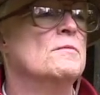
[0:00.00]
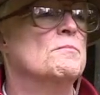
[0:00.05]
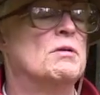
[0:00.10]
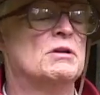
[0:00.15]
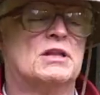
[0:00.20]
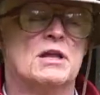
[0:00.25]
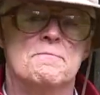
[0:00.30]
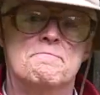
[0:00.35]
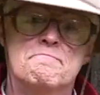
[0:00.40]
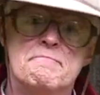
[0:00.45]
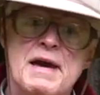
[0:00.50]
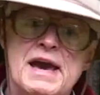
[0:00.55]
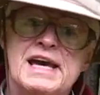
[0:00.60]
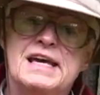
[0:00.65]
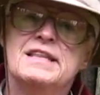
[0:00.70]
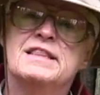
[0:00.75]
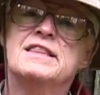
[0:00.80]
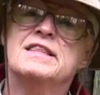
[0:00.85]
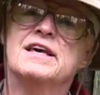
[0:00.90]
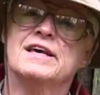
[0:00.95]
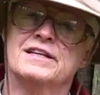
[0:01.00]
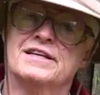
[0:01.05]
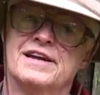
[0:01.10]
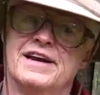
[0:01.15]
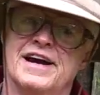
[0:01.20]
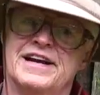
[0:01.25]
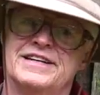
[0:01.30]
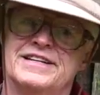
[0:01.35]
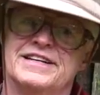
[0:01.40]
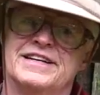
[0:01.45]
but the main thing that
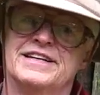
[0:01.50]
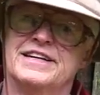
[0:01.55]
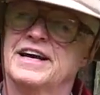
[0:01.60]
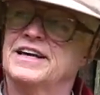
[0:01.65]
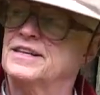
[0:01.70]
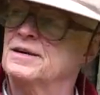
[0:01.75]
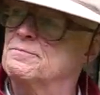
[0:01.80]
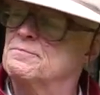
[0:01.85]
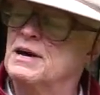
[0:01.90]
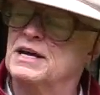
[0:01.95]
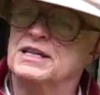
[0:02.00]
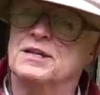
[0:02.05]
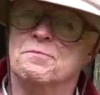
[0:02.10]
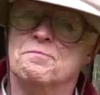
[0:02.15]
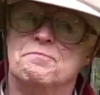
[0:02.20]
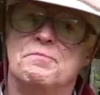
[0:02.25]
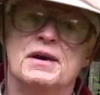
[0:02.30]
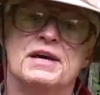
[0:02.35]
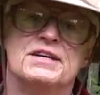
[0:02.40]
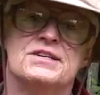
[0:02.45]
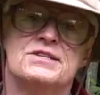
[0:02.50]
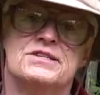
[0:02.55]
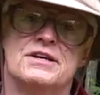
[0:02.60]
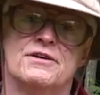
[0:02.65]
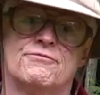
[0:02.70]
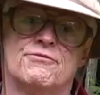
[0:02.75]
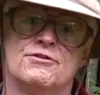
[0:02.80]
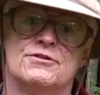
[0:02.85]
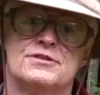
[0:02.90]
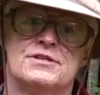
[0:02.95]
I did that made the biggest
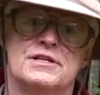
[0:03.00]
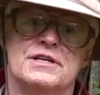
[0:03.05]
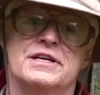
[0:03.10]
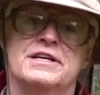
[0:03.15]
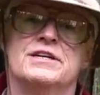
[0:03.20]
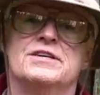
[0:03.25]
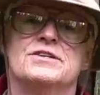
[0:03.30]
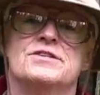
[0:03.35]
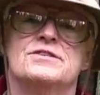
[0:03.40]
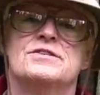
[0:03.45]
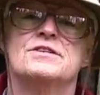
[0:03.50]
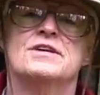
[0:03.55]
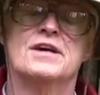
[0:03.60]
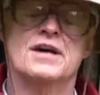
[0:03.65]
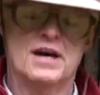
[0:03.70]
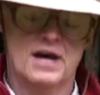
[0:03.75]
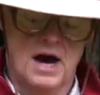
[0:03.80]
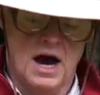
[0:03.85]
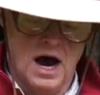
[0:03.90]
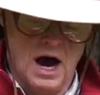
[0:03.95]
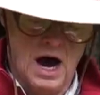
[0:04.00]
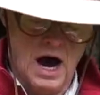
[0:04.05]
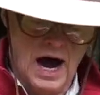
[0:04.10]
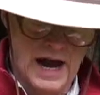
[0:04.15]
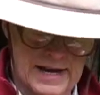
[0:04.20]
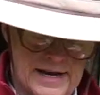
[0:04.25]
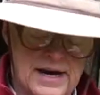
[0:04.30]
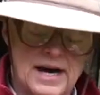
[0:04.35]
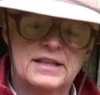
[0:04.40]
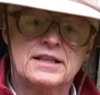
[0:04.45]
difference is
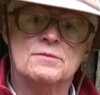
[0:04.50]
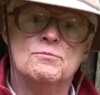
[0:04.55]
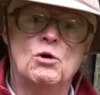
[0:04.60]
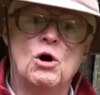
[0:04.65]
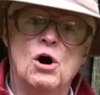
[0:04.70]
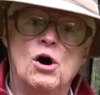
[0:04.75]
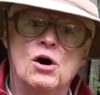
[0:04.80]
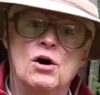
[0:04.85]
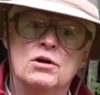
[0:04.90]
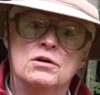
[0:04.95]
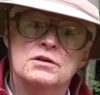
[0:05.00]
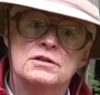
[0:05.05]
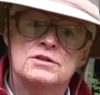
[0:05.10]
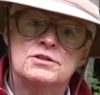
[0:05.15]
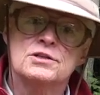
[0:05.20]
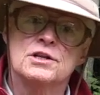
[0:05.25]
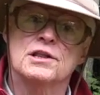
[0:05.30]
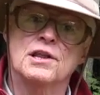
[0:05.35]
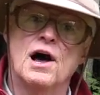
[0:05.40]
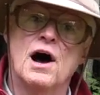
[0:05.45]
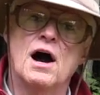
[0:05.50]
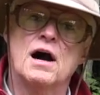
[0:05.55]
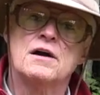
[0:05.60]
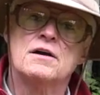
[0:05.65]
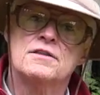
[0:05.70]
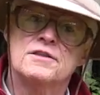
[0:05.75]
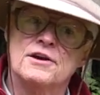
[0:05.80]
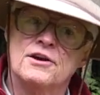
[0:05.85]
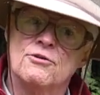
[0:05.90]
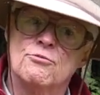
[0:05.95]
I got them all to
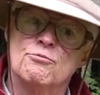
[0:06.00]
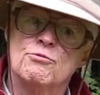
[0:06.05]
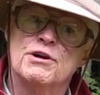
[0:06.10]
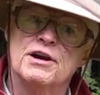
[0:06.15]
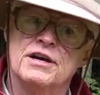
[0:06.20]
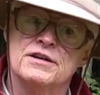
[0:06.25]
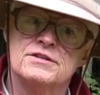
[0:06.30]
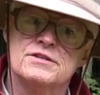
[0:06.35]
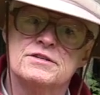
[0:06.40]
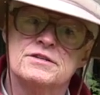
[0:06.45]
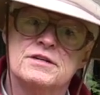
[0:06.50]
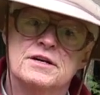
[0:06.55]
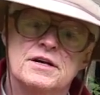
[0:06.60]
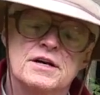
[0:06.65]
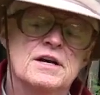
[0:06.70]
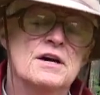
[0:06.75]
lock their wrist.